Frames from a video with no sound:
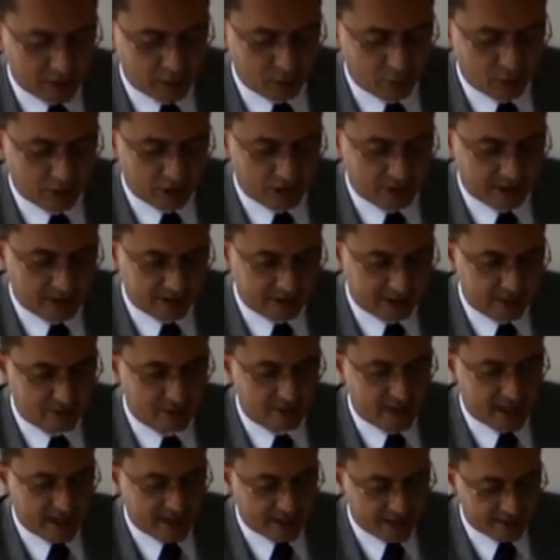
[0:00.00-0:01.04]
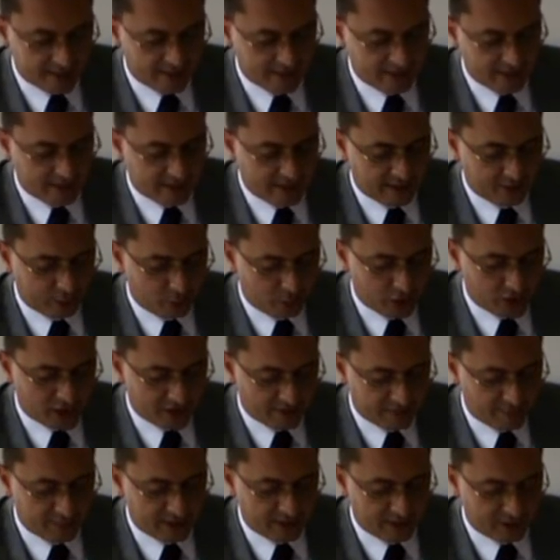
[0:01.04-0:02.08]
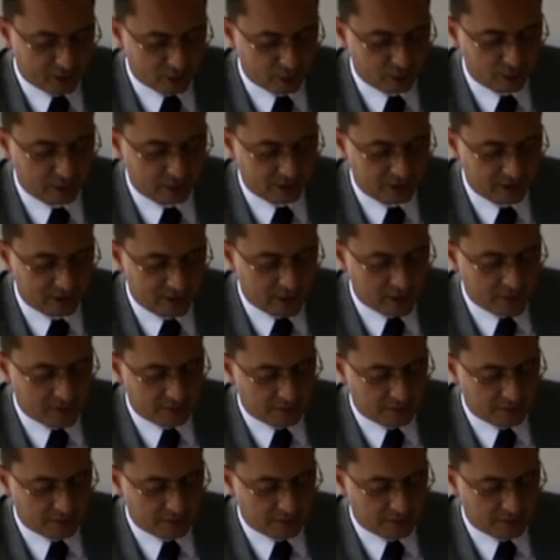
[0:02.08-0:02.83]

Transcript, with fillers: which are still there and which have been used